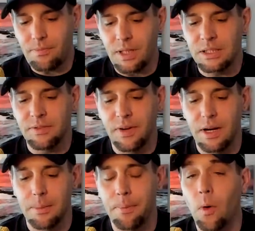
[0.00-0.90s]
It's
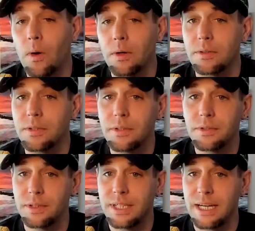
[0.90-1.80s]
very important
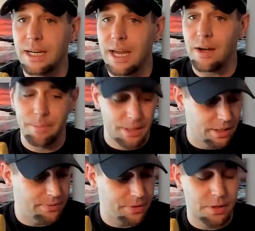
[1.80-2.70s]
to take
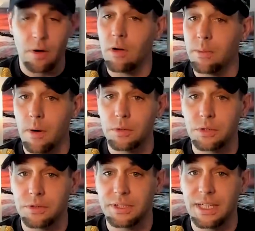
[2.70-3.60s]
accountability for your own
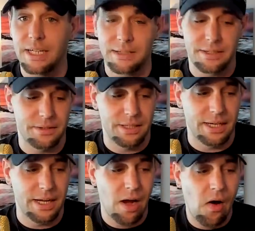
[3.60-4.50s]
emotional state,
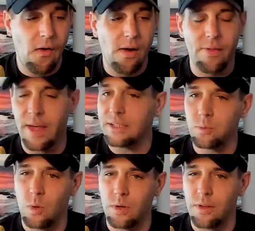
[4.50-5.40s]
okay? That's
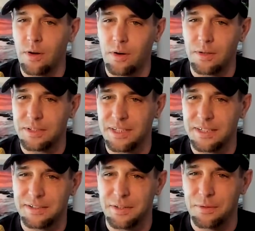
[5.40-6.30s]
one of the hardest
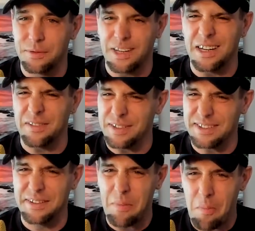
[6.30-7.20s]
things to do in life,
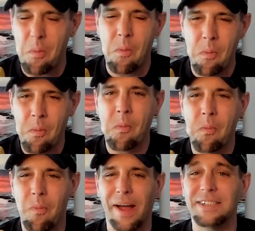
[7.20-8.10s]
isn't it?
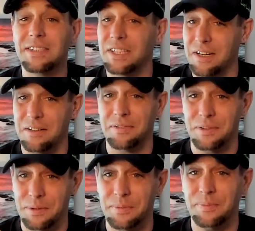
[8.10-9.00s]
That's tough,
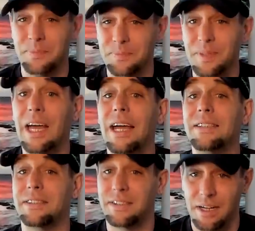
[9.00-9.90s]
dude.
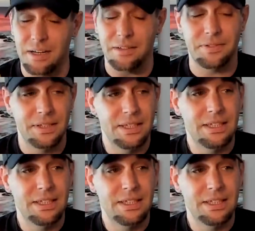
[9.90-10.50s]
That's tough.